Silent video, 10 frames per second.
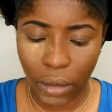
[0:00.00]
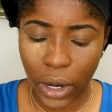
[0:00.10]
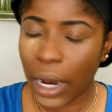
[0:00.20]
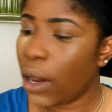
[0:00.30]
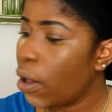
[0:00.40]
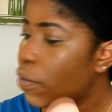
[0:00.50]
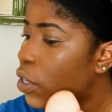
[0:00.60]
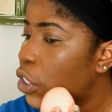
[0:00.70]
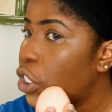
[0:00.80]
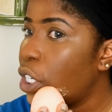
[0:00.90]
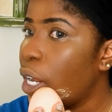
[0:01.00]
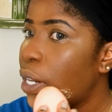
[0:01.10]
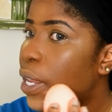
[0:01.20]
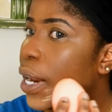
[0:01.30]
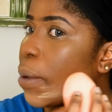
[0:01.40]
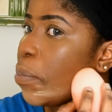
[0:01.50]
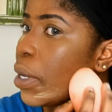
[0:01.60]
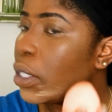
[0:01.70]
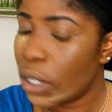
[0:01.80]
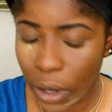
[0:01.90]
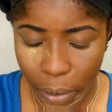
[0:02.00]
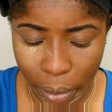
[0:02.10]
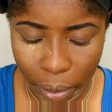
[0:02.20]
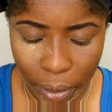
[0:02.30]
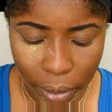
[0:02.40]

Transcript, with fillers: But I love the shade that I picked up.